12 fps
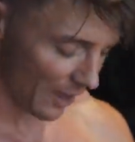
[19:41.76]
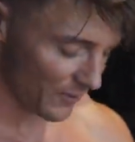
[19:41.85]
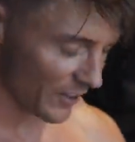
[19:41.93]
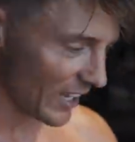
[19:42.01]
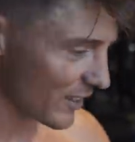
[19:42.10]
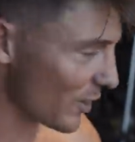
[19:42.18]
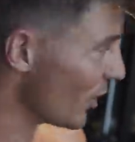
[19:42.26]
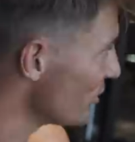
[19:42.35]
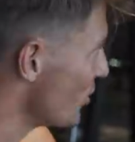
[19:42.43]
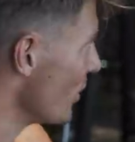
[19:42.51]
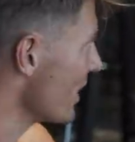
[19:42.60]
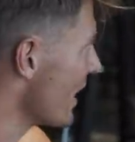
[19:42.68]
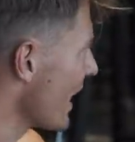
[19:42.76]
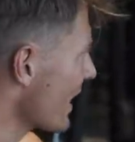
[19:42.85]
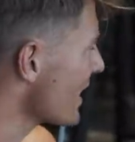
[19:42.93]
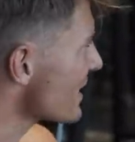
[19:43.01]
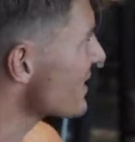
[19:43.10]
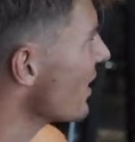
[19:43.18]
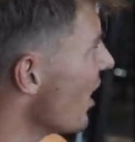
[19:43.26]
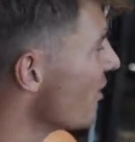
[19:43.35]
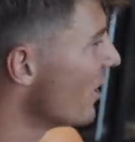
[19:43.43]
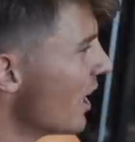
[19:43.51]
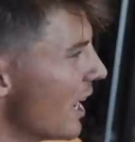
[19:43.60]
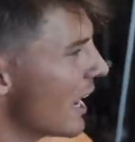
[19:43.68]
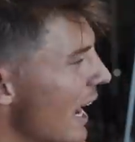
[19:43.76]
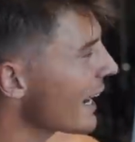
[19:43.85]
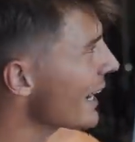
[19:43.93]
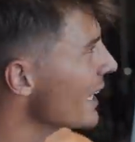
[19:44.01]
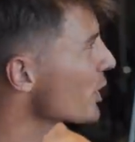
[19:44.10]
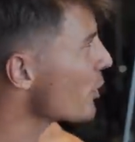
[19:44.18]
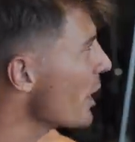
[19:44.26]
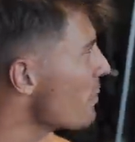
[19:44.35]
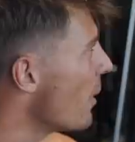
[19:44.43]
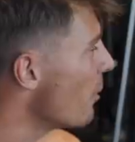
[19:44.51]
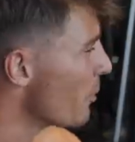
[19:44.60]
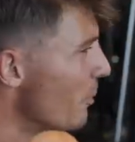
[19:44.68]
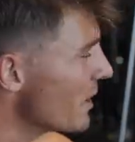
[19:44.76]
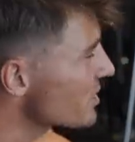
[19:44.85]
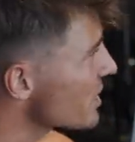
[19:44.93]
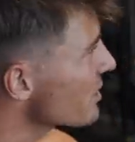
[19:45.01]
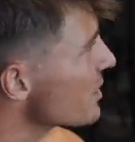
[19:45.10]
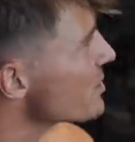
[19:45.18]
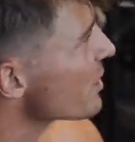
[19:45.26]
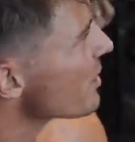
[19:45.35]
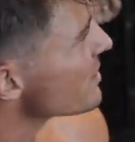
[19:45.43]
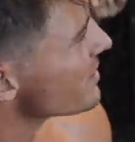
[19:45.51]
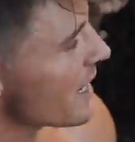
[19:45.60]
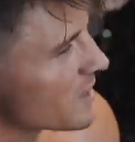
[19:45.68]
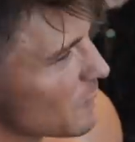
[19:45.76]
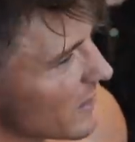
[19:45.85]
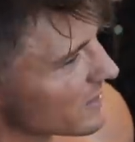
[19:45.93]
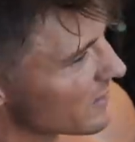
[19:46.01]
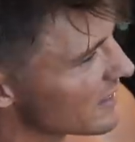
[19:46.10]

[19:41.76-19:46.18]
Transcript: I feel like though doing that kind of stuff, yeah. like I got a great pump. The muscular endurance aspect